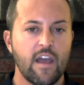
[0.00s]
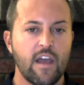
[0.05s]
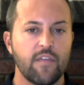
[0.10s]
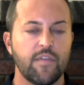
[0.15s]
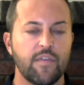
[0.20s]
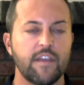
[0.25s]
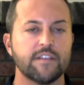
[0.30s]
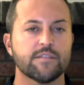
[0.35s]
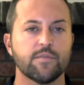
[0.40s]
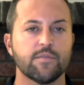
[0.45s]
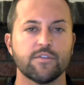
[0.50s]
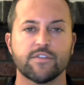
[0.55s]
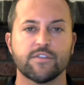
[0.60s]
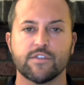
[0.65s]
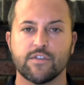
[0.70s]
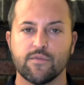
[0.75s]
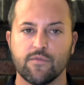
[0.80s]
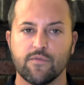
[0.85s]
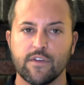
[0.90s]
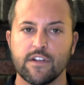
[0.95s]
These were
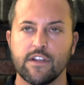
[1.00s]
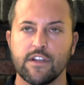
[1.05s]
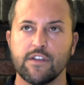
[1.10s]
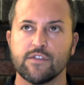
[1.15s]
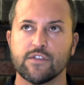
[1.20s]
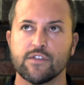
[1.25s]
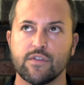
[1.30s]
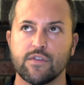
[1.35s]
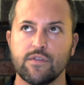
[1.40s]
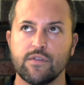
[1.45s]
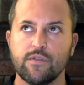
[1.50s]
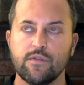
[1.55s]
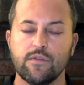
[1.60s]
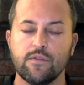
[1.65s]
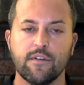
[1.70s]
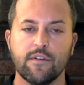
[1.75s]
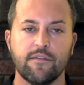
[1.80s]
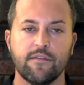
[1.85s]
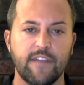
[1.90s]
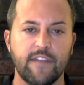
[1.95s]
really
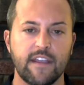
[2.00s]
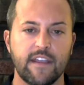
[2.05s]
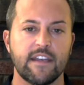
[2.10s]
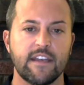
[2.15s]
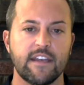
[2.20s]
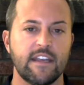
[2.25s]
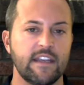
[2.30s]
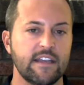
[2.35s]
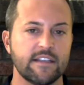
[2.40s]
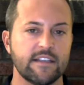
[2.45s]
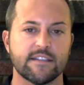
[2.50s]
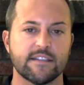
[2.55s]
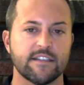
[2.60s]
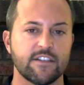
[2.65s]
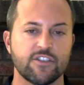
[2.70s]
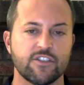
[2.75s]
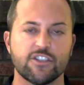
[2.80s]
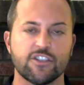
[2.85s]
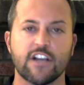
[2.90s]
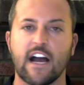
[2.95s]
two Viennese
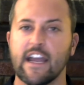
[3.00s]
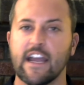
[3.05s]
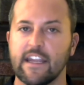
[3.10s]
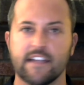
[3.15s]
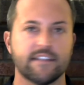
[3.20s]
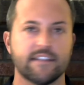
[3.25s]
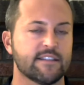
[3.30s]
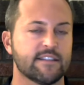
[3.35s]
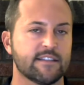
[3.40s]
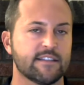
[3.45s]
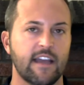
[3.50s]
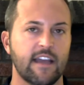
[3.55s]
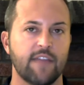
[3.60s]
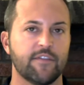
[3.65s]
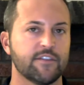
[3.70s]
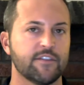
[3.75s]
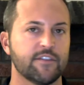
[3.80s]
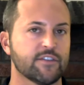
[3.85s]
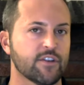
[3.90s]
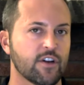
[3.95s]
giants at
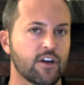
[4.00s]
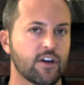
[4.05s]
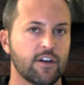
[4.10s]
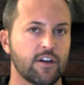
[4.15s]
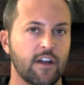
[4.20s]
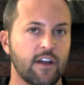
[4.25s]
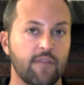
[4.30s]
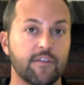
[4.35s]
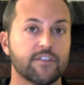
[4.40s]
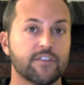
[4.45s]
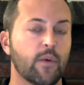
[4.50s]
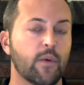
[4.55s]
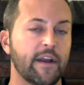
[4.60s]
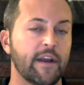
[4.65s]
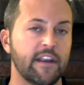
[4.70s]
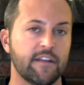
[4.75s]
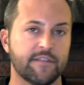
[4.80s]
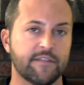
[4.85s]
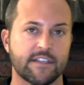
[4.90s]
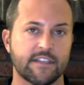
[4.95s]
the turn of the
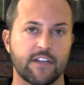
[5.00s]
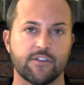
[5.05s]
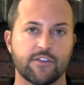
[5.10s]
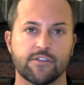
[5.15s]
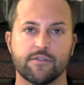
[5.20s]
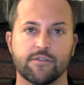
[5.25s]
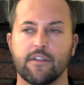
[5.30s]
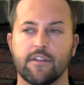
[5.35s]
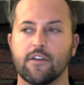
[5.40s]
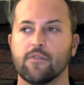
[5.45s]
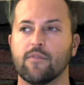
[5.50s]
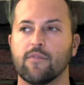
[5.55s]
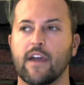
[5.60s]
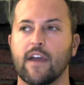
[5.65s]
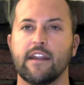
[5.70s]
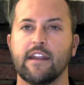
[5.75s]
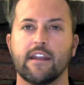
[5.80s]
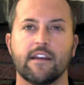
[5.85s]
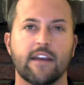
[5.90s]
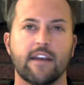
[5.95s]
20th century. They're
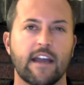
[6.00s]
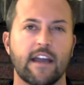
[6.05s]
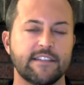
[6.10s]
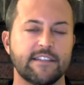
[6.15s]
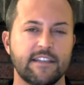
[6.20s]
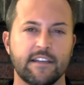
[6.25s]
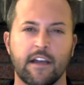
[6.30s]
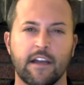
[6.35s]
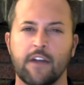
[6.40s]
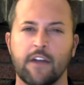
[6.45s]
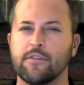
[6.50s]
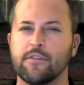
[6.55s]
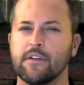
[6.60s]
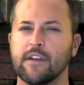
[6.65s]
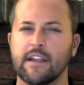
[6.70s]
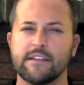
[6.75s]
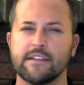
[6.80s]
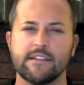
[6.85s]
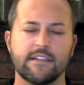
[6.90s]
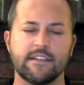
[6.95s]
writing in 1900,
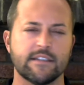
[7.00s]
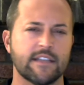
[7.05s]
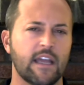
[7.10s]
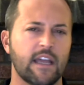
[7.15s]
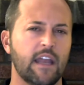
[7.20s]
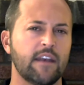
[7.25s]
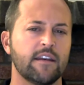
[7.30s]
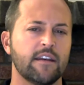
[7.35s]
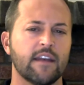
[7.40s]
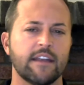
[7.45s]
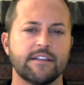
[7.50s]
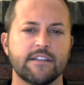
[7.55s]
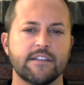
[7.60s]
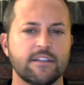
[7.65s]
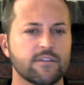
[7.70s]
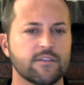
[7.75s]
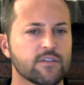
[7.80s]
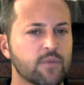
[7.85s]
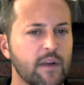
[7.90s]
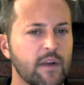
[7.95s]
1910,
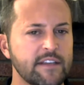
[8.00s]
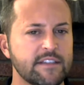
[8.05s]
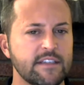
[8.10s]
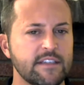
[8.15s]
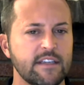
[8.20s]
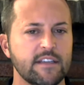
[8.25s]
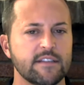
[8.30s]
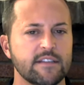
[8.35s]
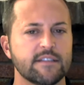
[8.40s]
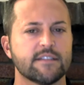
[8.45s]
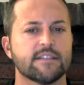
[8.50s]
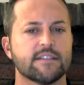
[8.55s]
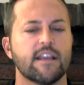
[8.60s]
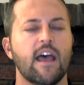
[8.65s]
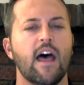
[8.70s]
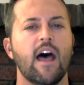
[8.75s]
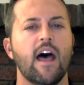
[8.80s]
1920s.